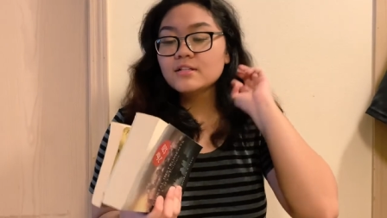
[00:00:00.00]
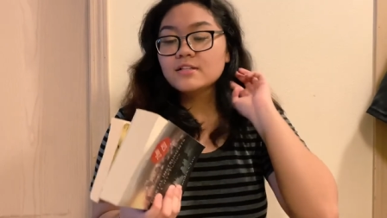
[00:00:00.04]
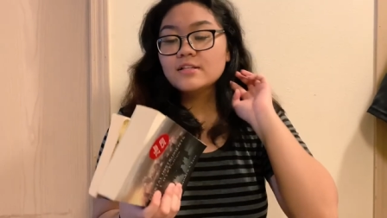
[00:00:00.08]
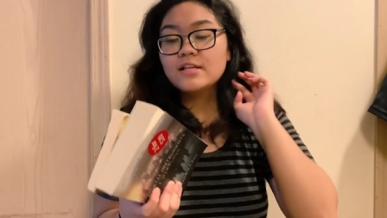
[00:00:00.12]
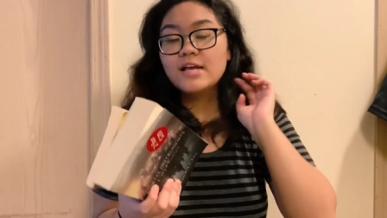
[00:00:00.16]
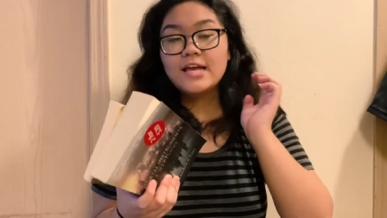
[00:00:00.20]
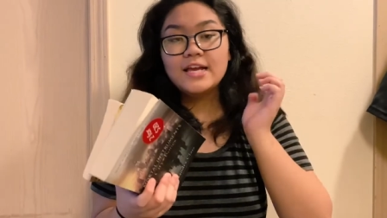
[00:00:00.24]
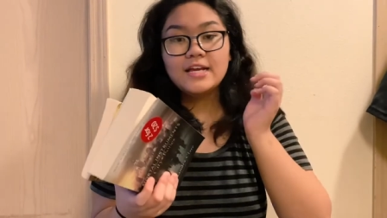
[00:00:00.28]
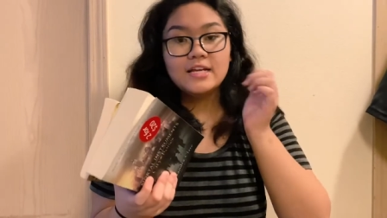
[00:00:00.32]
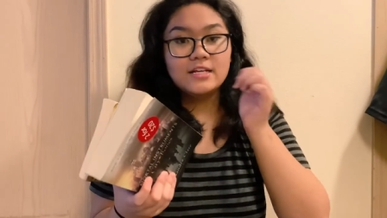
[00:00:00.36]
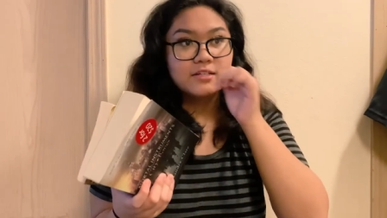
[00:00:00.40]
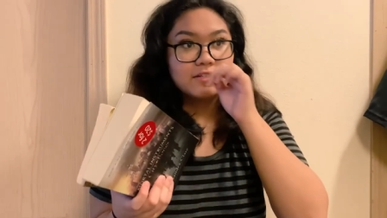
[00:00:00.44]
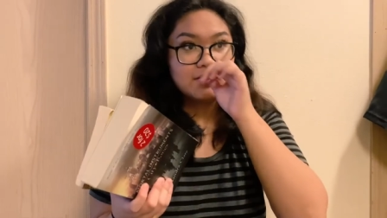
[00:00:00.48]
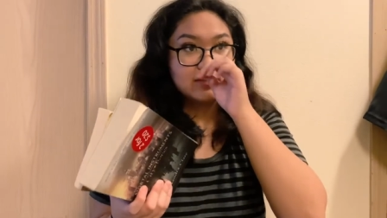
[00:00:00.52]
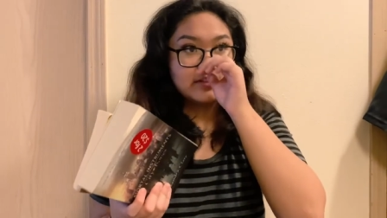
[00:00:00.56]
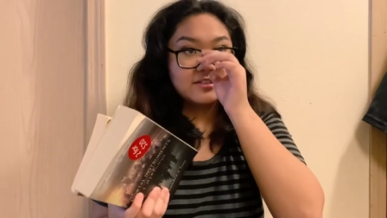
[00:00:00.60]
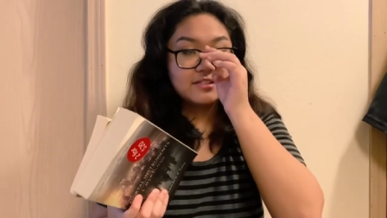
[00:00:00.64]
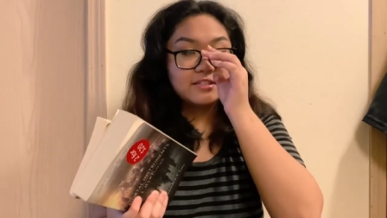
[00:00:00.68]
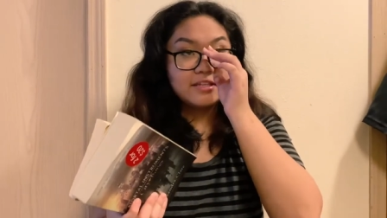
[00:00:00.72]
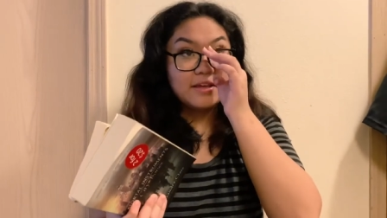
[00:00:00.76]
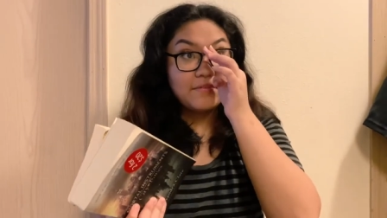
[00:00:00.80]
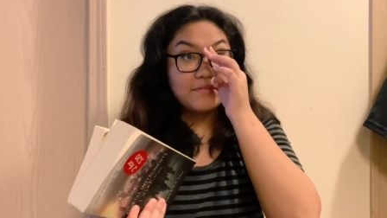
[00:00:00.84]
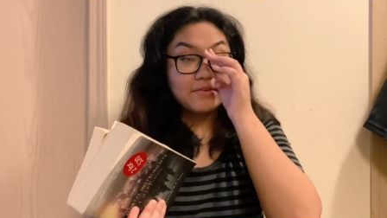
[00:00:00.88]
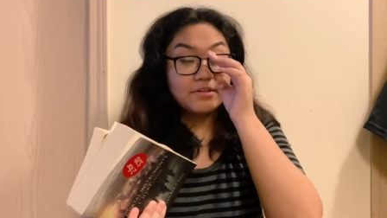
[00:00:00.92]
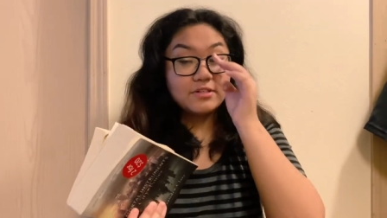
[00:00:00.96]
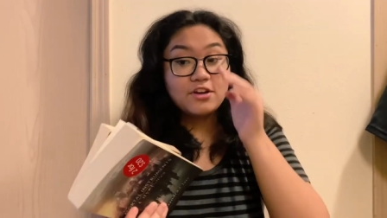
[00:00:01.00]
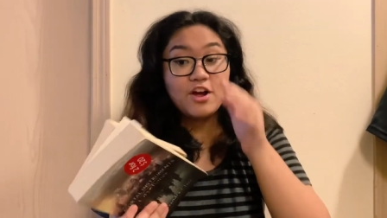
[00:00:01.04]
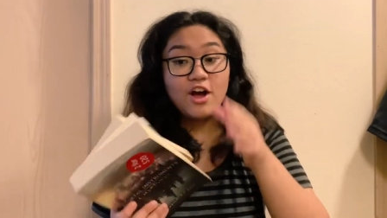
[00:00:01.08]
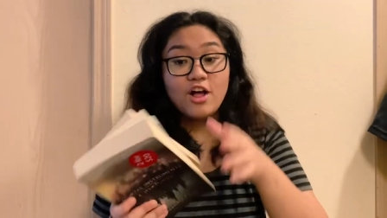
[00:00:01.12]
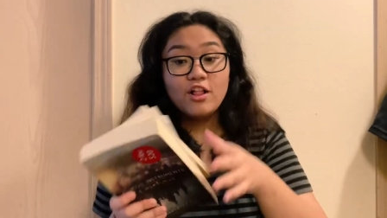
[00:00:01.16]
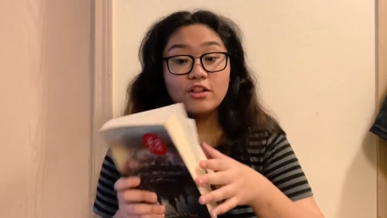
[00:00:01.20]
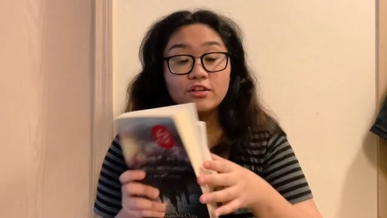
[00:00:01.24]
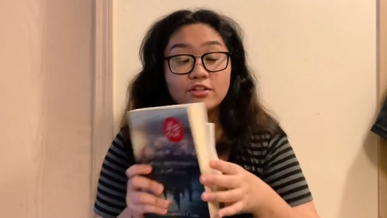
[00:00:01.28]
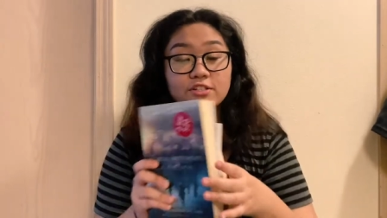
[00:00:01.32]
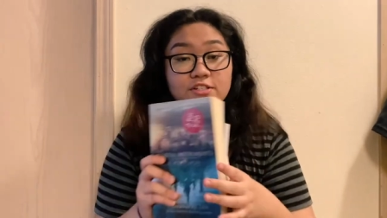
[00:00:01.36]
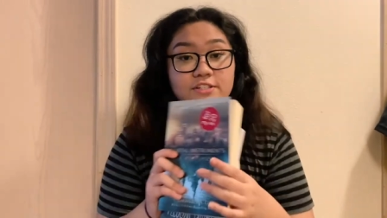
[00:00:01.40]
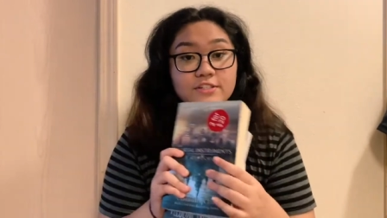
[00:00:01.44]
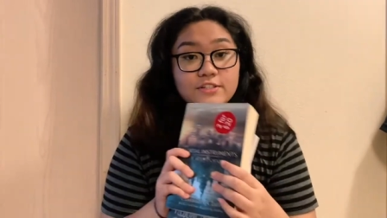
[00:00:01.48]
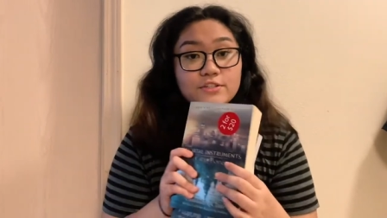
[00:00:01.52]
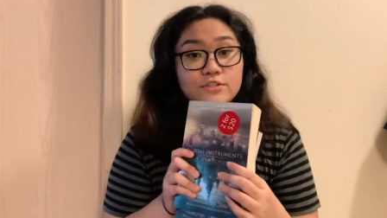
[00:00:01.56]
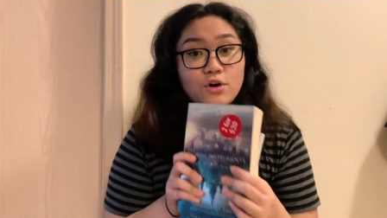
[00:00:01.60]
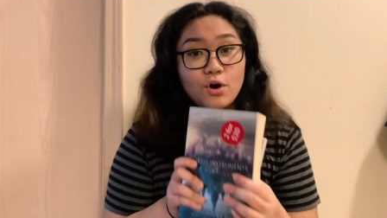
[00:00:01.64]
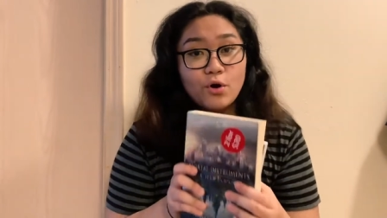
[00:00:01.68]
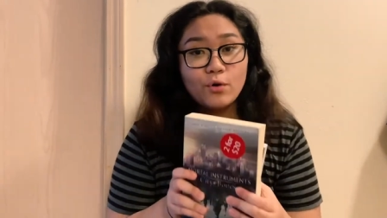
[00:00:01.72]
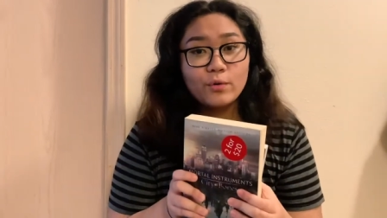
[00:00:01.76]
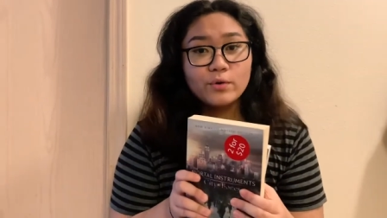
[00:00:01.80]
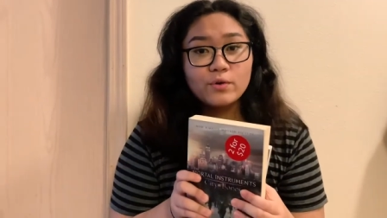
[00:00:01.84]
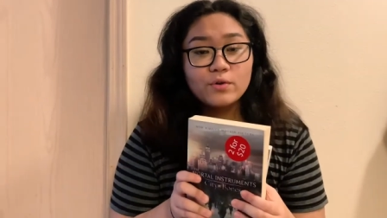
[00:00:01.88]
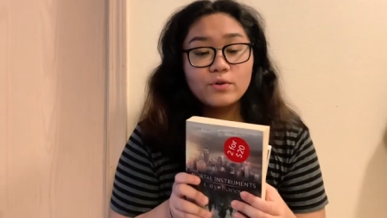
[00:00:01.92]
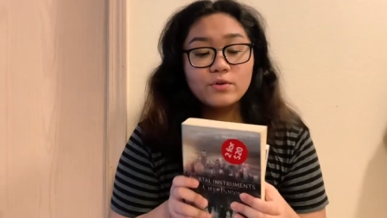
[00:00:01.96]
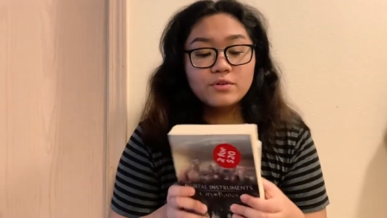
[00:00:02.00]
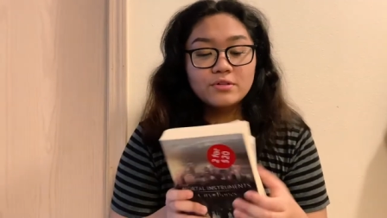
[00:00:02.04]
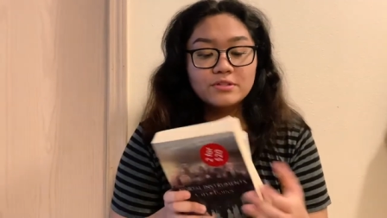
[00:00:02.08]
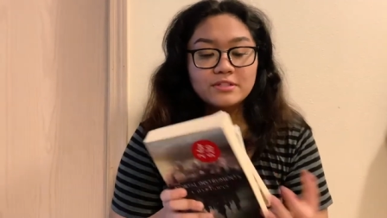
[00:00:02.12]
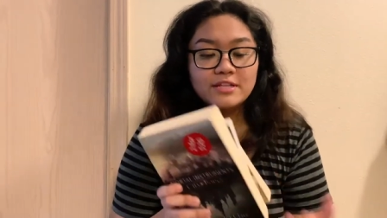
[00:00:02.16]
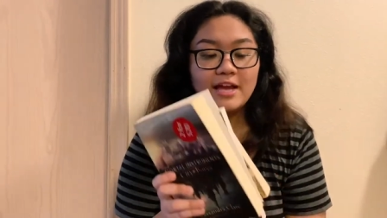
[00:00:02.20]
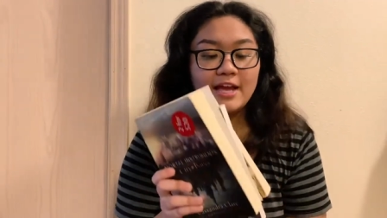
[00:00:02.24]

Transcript: like $7 in total.